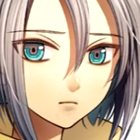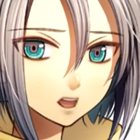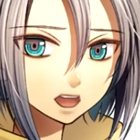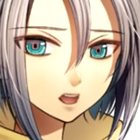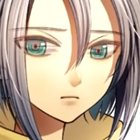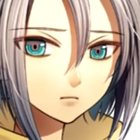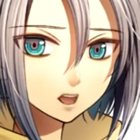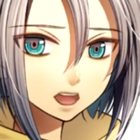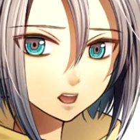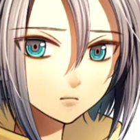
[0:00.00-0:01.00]
here during
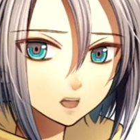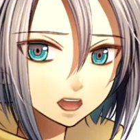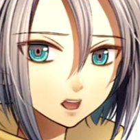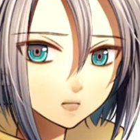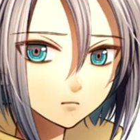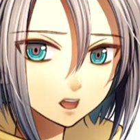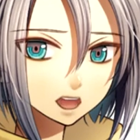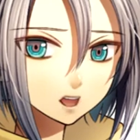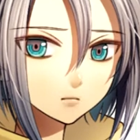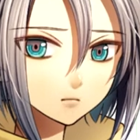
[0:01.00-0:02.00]
winter.
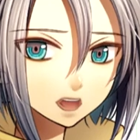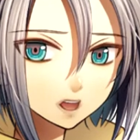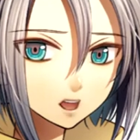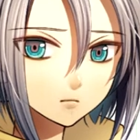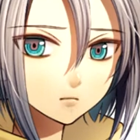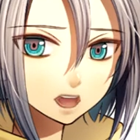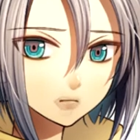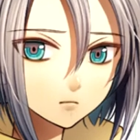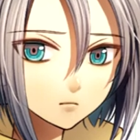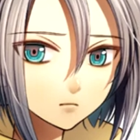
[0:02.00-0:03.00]
Maybe mankind will
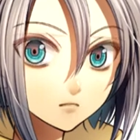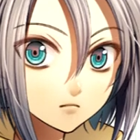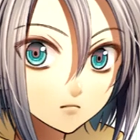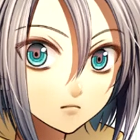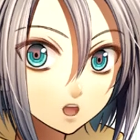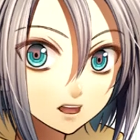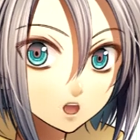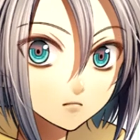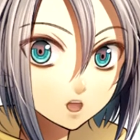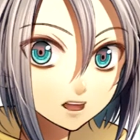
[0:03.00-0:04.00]
freeze to death!
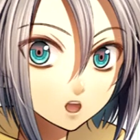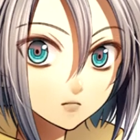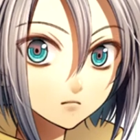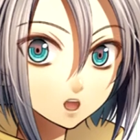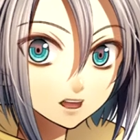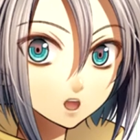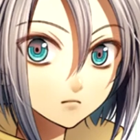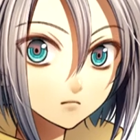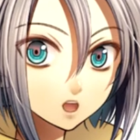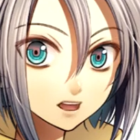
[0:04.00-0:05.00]
It
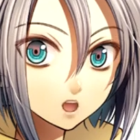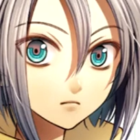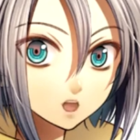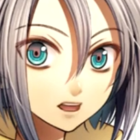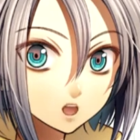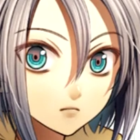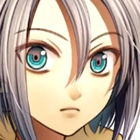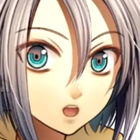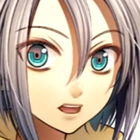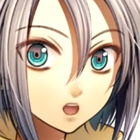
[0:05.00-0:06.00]
is
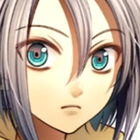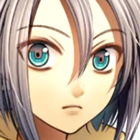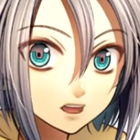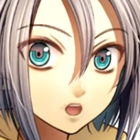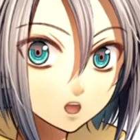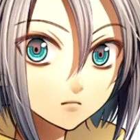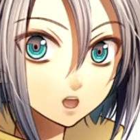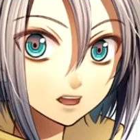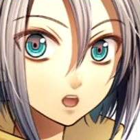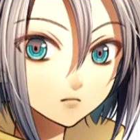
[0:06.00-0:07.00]
currently...
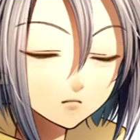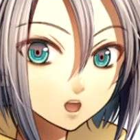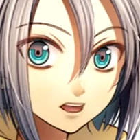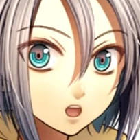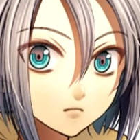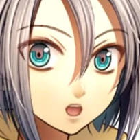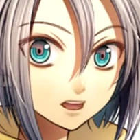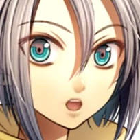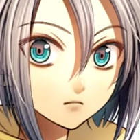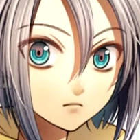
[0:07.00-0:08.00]
twelve. You sure did
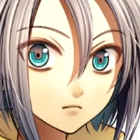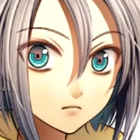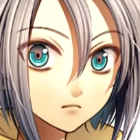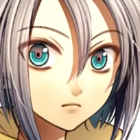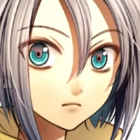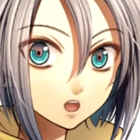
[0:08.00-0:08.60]
sleep a lot.